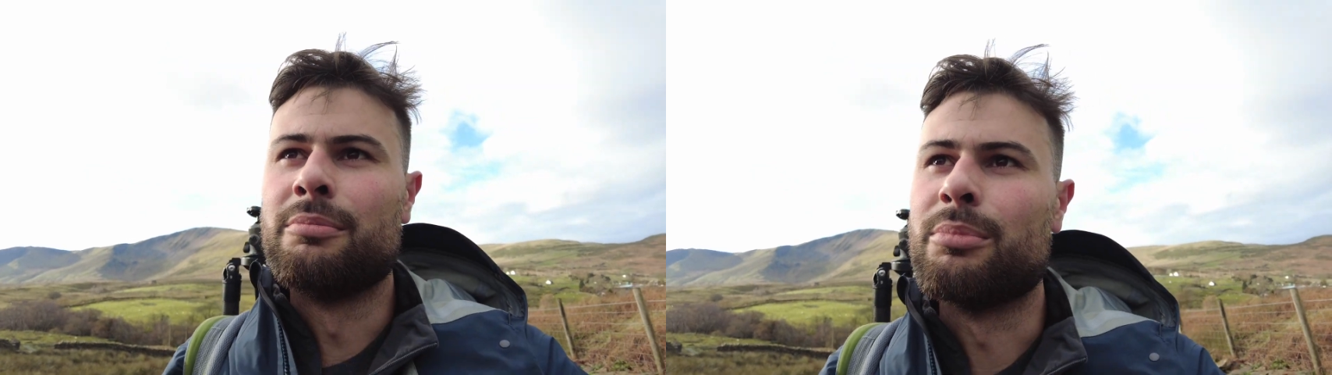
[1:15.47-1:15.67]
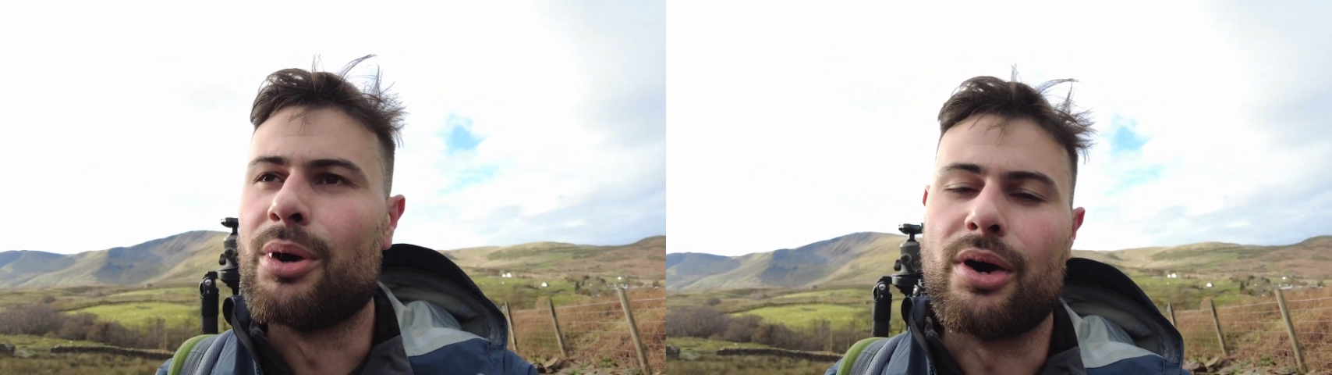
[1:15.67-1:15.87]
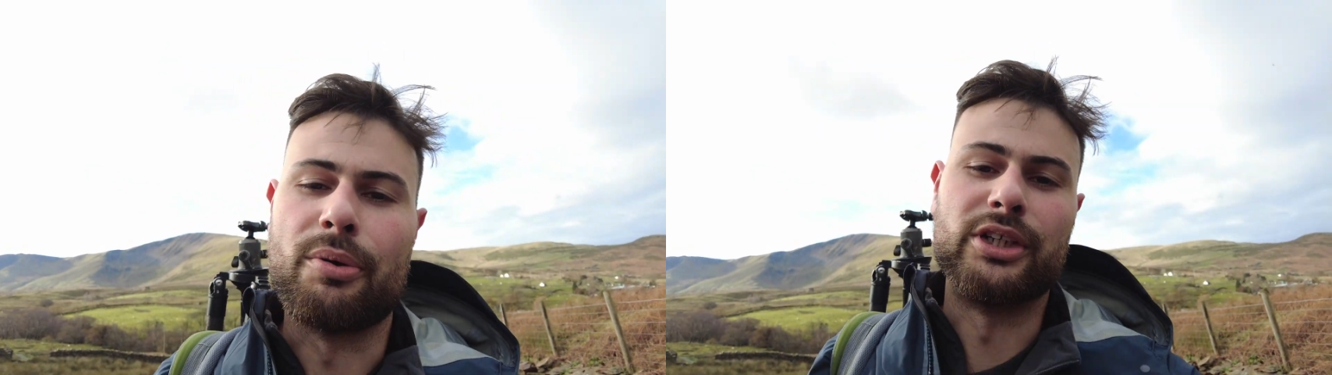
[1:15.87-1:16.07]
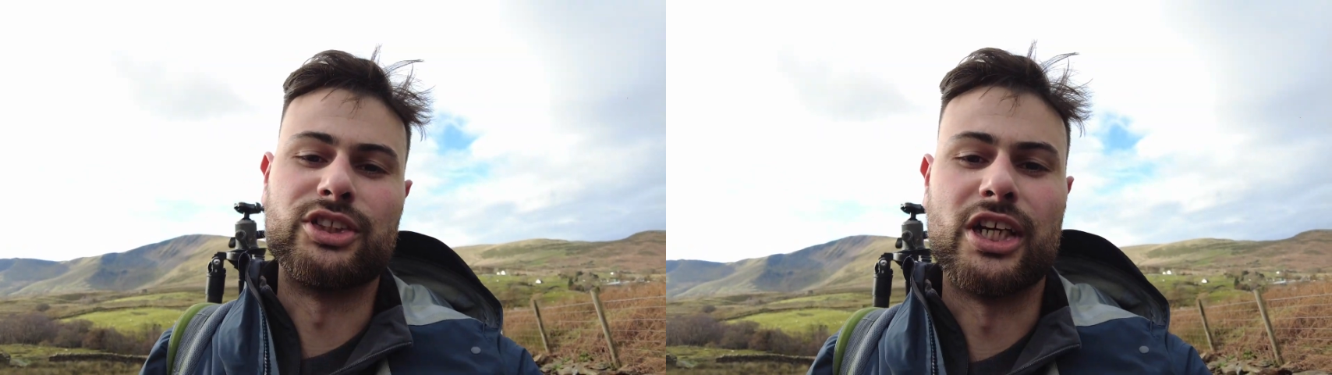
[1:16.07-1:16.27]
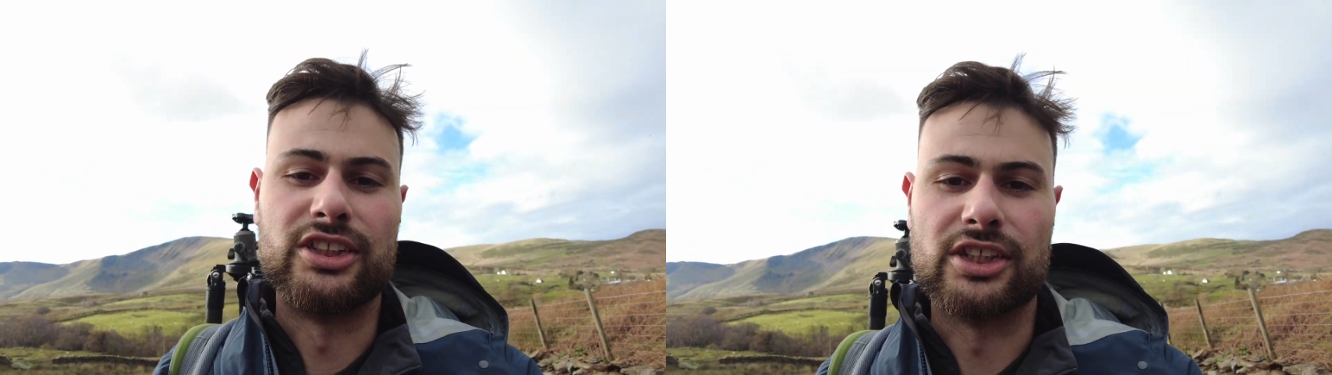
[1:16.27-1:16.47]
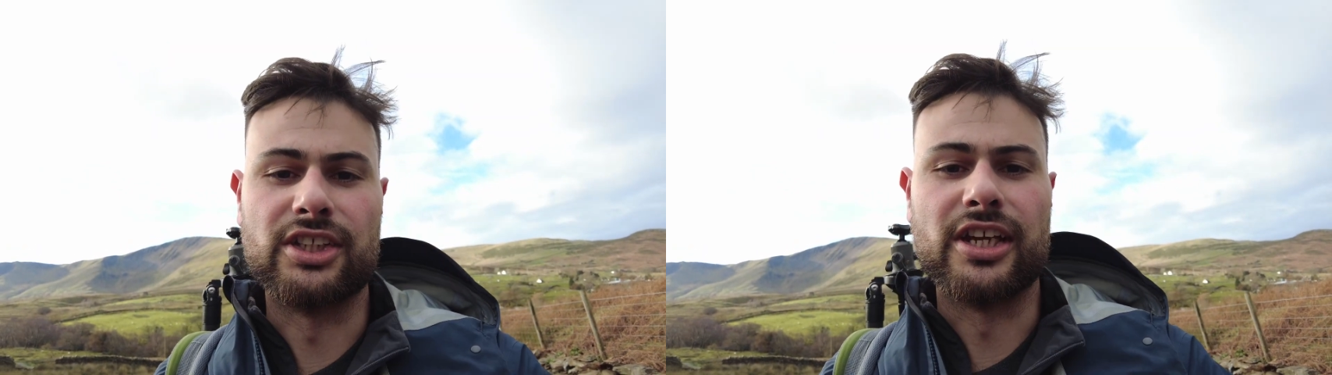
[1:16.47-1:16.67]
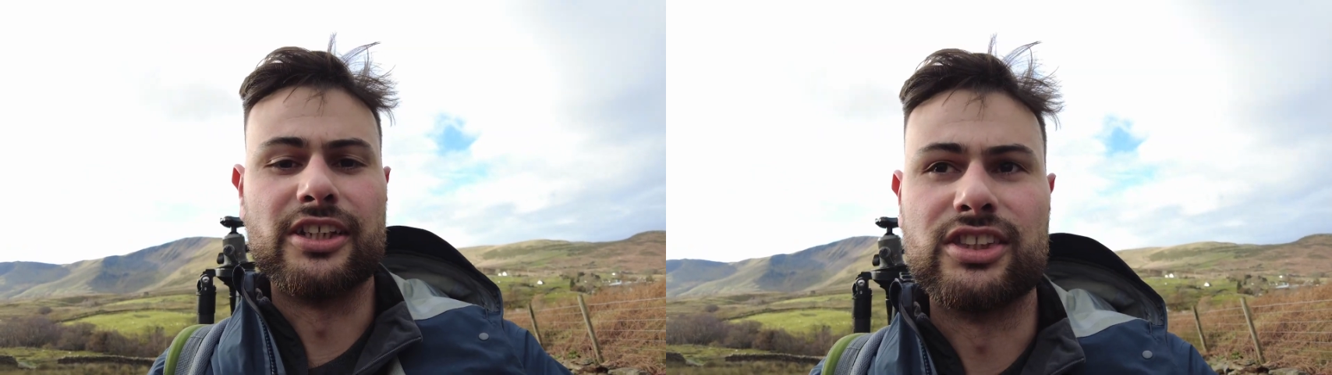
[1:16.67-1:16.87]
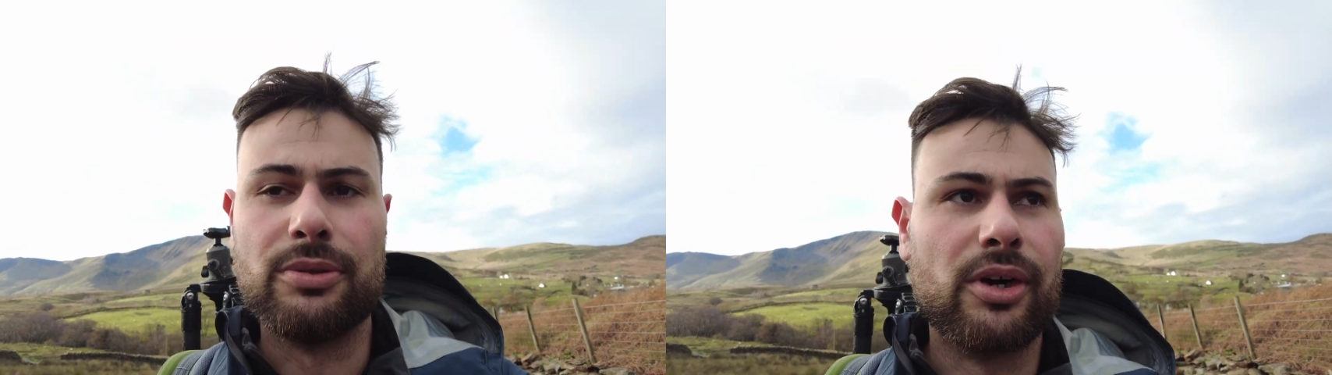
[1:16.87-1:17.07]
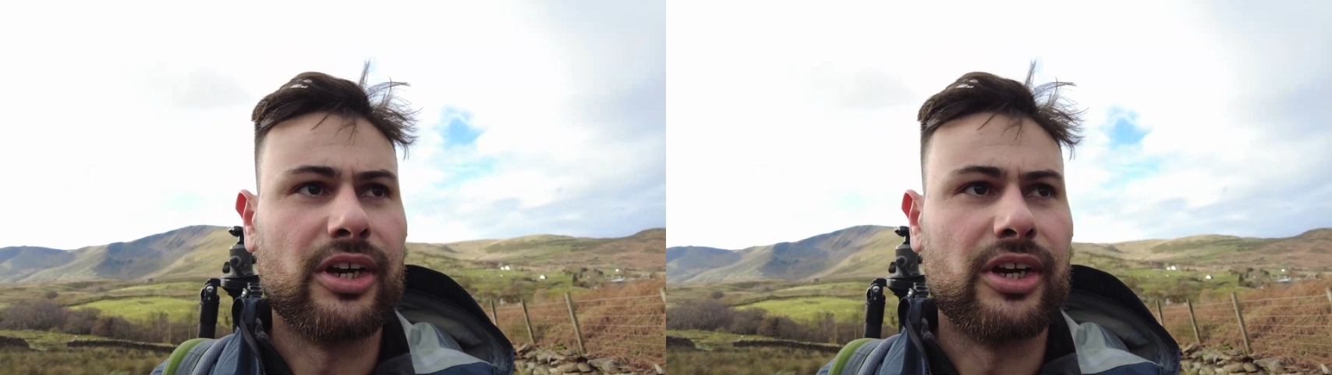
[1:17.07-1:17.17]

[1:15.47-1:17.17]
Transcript: but I want to change that today and see what I can